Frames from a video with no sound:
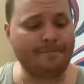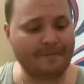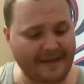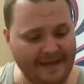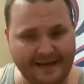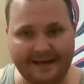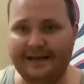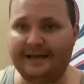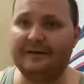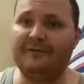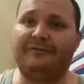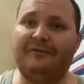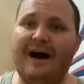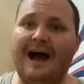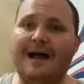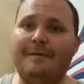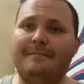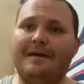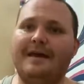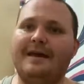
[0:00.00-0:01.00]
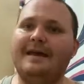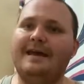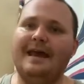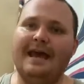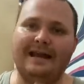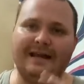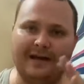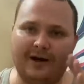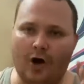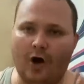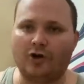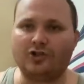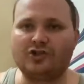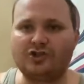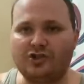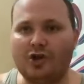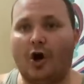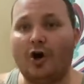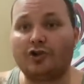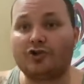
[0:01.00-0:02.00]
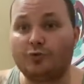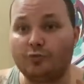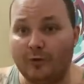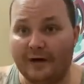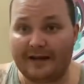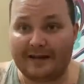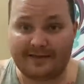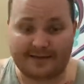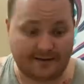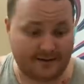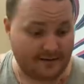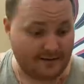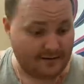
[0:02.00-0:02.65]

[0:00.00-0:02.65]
in confinement. And it all starts with